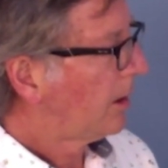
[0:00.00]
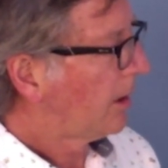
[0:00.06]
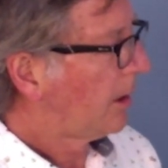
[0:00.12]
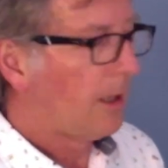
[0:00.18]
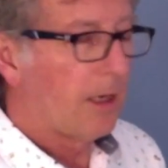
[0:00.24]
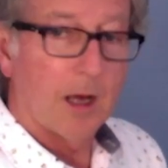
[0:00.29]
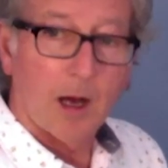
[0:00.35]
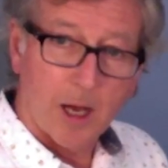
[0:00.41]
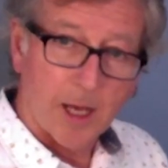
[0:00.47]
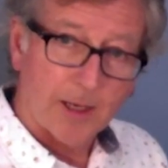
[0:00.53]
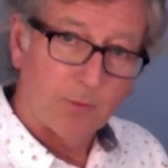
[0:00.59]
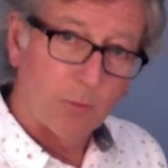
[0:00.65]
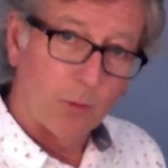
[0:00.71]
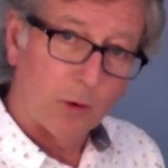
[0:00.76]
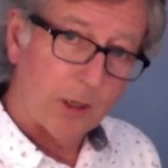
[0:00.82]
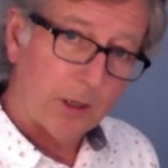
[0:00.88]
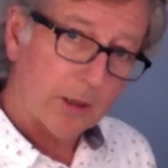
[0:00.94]
line
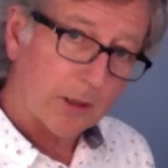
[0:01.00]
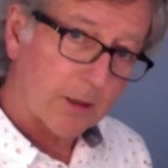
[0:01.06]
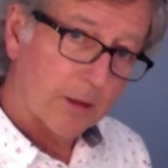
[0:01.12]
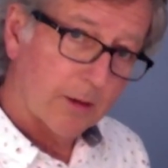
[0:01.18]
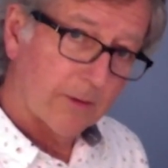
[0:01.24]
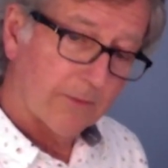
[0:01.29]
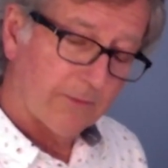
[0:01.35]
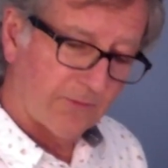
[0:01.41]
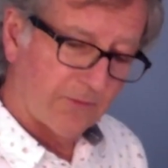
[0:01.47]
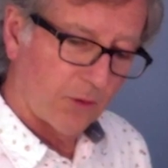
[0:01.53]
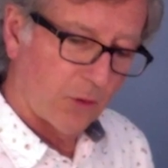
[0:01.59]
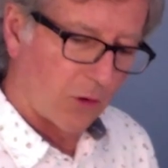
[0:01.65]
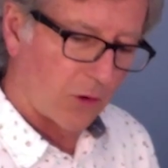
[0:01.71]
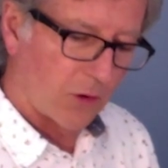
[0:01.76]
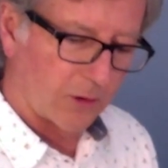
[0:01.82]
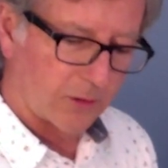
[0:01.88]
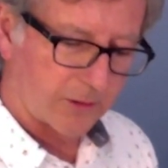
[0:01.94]
work
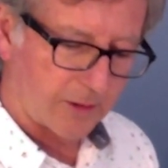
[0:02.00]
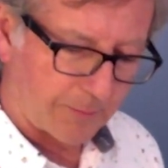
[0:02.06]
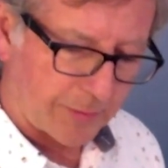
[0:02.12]
for the